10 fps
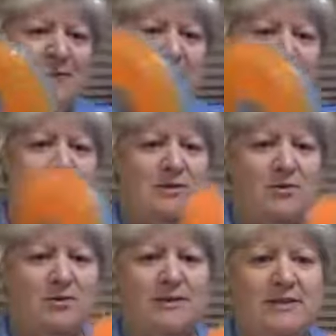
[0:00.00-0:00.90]
You can see it's
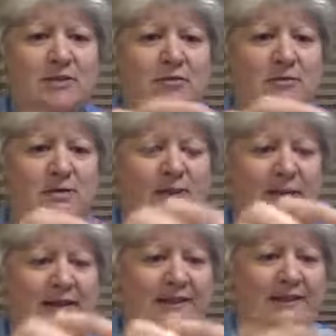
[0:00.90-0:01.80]
got all these little
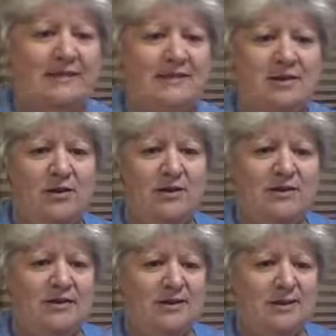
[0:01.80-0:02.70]
knobbly things on
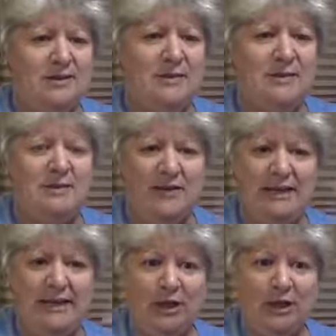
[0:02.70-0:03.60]
it. Meant to be for
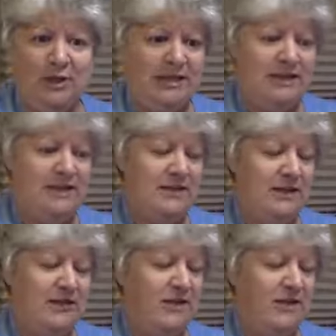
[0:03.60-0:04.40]
cleaning her teeth and stuff.